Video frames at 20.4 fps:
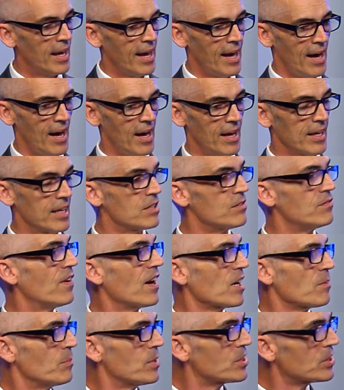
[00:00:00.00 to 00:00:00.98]

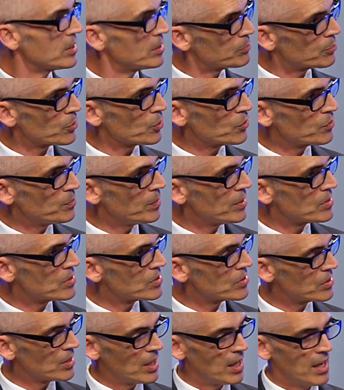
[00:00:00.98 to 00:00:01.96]
environmental
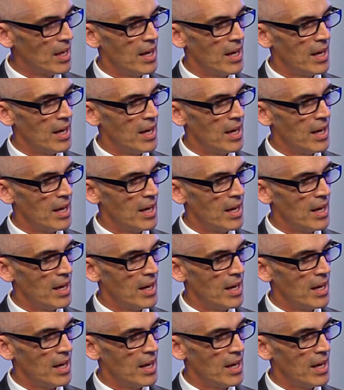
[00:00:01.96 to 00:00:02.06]
improvements,